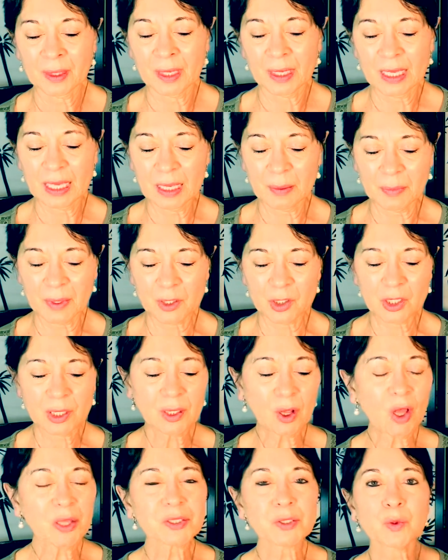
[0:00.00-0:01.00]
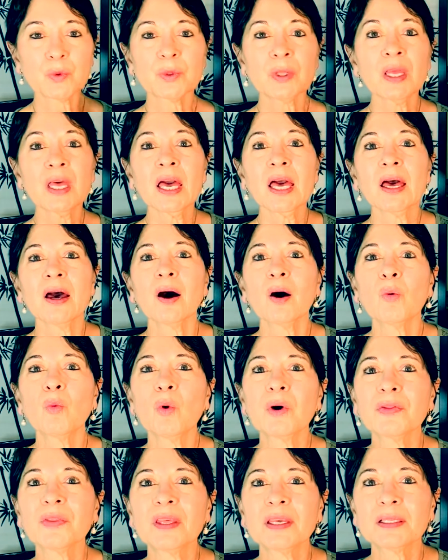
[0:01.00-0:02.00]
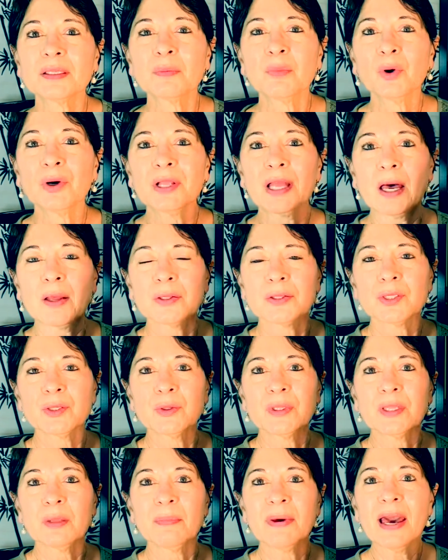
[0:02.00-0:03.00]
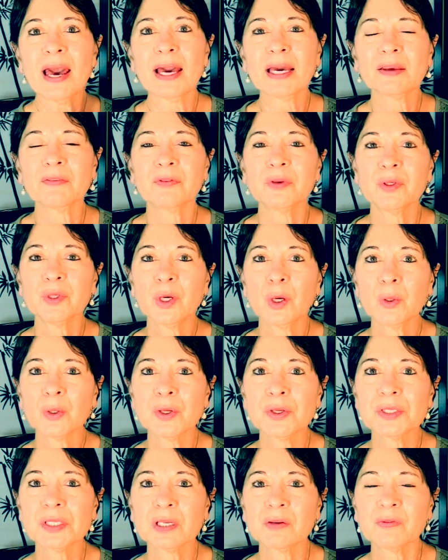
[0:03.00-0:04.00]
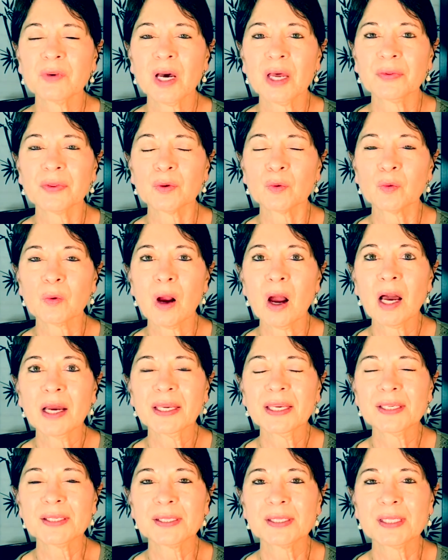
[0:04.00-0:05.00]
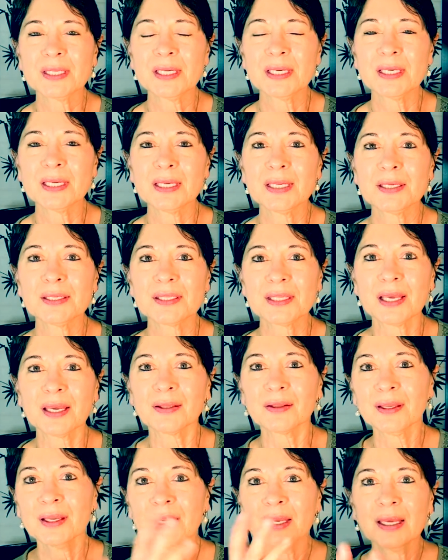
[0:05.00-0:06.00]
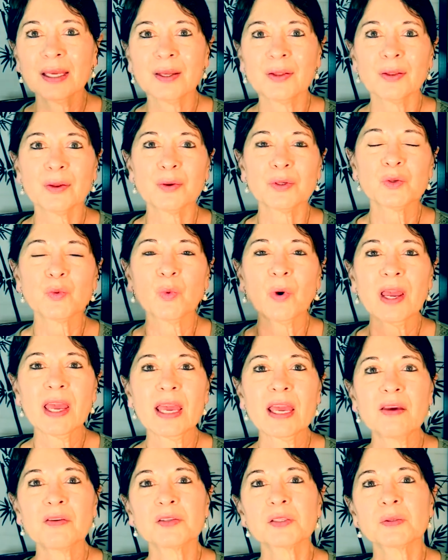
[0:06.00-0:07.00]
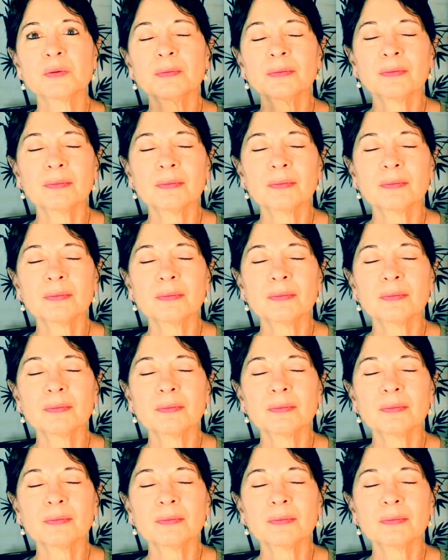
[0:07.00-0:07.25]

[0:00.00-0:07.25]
image. And also, one thing to point out too, in the back, if you notice, they've got the rocky seas, that those waves